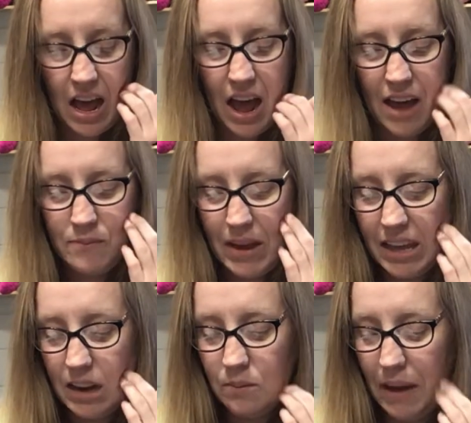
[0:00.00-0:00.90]
I've been
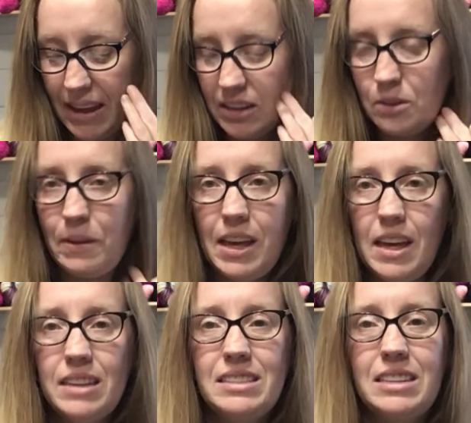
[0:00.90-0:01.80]
getting back into
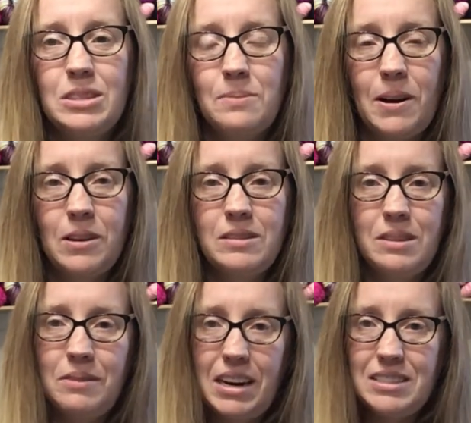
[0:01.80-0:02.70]
making stitch markers and
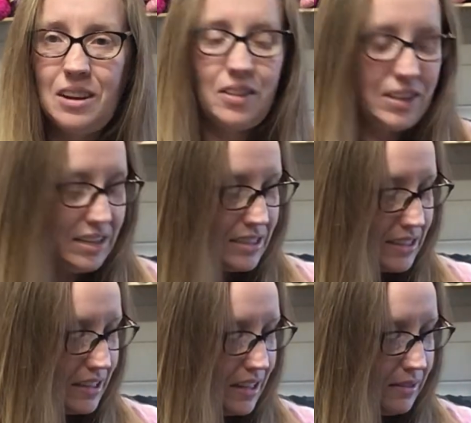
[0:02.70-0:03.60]
when I saw these,
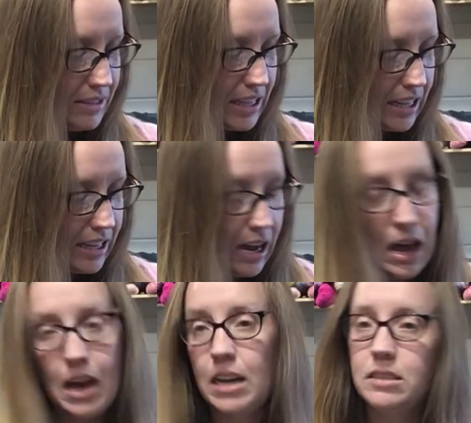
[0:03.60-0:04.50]
he was like,
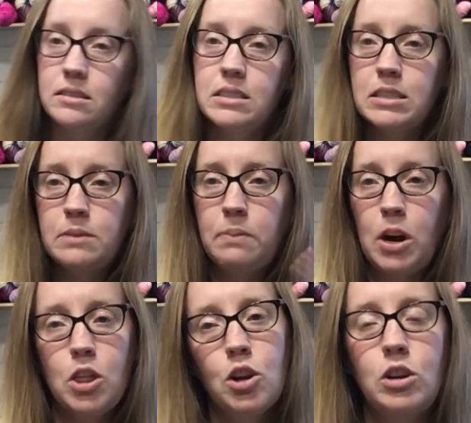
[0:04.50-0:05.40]
yeah, it's part
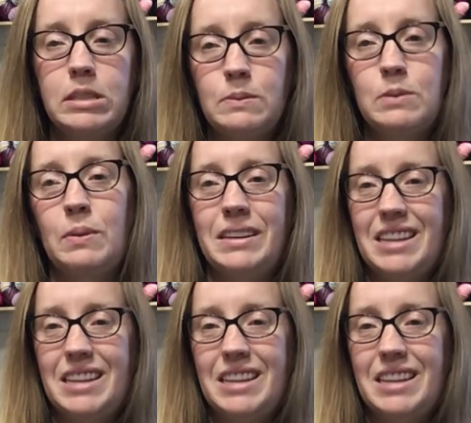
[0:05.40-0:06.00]
of the Christmas present.